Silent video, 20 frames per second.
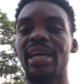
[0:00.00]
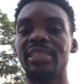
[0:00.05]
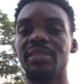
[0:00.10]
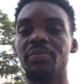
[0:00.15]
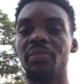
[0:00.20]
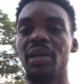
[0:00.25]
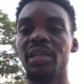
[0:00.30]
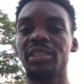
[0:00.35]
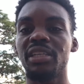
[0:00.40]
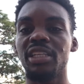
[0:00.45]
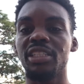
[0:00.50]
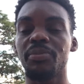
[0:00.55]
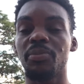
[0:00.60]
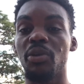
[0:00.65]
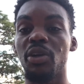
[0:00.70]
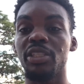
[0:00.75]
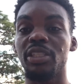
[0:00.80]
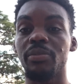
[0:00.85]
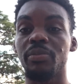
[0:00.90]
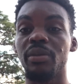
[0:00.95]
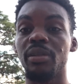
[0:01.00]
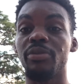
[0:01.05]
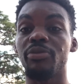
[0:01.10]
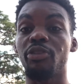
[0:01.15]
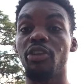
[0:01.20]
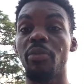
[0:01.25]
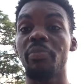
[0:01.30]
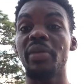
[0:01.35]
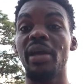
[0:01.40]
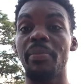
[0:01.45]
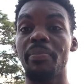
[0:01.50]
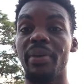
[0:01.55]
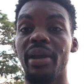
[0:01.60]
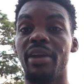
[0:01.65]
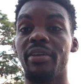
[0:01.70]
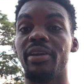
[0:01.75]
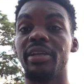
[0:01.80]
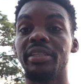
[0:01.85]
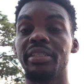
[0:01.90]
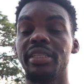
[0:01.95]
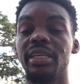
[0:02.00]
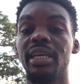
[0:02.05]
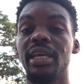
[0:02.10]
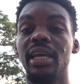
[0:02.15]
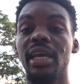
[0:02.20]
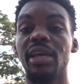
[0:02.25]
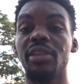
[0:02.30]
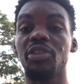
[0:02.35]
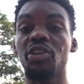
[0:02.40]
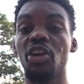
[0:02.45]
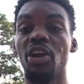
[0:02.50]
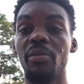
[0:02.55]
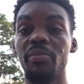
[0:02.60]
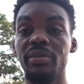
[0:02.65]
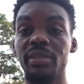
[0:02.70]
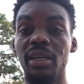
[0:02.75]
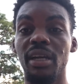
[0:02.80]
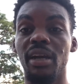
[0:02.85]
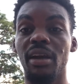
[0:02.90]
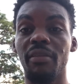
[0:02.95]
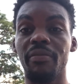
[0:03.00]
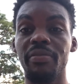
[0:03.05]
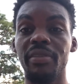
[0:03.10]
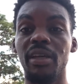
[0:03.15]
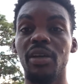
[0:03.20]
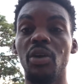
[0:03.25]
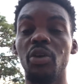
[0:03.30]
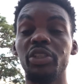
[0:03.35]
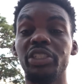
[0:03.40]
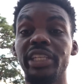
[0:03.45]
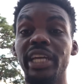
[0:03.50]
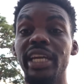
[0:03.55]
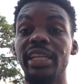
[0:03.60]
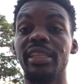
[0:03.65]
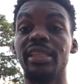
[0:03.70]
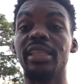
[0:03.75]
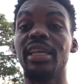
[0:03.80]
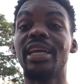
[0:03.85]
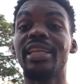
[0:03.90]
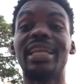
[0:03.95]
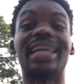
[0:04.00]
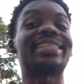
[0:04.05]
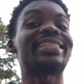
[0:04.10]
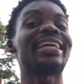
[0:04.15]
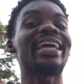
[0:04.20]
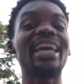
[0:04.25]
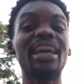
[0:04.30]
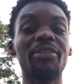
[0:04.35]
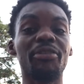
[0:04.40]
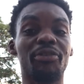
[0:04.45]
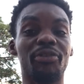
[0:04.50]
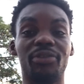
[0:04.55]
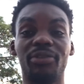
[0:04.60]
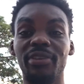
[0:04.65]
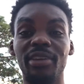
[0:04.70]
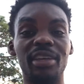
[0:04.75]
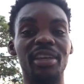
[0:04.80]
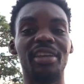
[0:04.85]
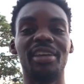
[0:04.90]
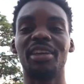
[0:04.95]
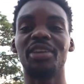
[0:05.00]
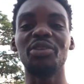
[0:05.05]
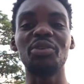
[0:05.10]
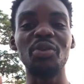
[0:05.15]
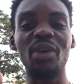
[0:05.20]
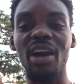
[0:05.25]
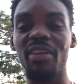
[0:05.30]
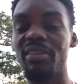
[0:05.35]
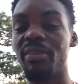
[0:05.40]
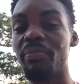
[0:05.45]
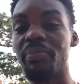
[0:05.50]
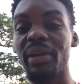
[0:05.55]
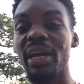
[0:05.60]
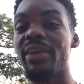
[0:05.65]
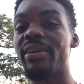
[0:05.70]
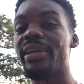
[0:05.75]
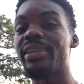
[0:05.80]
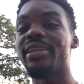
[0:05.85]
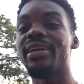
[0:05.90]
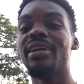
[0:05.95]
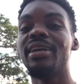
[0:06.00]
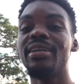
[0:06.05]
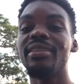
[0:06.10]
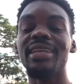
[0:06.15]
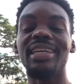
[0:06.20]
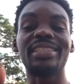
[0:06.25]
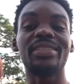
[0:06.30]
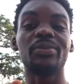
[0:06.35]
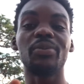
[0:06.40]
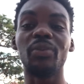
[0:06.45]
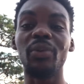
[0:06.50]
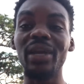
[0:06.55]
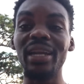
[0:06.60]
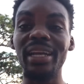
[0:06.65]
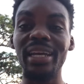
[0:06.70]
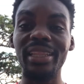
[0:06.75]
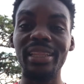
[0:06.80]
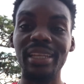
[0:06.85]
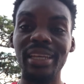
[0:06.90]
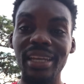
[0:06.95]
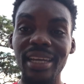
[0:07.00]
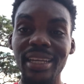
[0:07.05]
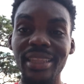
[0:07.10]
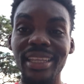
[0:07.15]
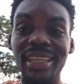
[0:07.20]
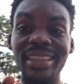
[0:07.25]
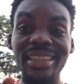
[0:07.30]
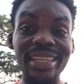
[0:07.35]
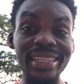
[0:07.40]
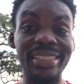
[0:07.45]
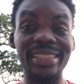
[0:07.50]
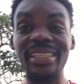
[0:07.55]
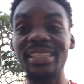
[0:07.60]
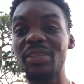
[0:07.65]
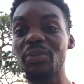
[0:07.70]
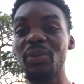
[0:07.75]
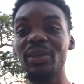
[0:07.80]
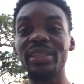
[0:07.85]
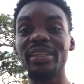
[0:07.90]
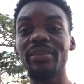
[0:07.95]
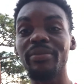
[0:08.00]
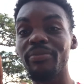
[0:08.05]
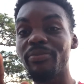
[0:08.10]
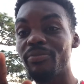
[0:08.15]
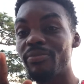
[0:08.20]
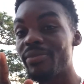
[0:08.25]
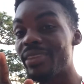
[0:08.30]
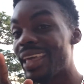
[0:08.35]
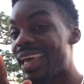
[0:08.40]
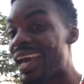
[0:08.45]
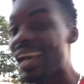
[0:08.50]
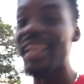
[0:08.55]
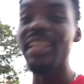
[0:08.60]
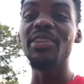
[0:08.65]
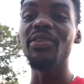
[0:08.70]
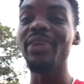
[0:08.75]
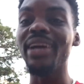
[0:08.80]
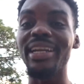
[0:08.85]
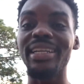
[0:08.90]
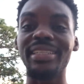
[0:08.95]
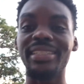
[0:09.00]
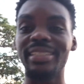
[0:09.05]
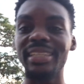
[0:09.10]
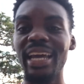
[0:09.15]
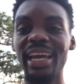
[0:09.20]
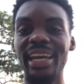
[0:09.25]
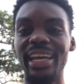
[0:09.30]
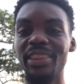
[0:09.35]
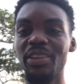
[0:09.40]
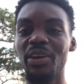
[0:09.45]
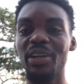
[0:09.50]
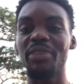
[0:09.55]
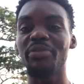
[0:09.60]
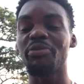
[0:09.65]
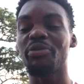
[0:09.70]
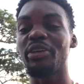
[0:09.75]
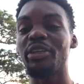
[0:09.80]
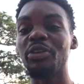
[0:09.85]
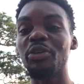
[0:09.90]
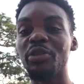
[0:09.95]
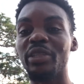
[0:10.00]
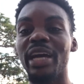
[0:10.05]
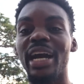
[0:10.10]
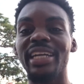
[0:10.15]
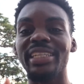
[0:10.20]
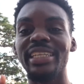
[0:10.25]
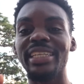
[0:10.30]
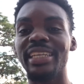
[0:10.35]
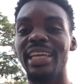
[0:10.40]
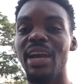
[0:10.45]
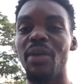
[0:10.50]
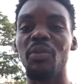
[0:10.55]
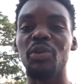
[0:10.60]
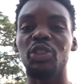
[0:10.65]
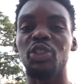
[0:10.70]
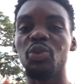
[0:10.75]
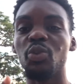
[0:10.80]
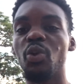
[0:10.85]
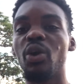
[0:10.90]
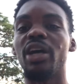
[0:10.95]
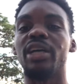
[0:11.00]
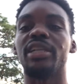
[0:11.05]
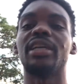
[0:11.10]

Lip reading: much as possible from their parents in terms of negotiating. That's if you have a parent that's willing to listen to what the hell you gotta say in order for you to actually get what you want.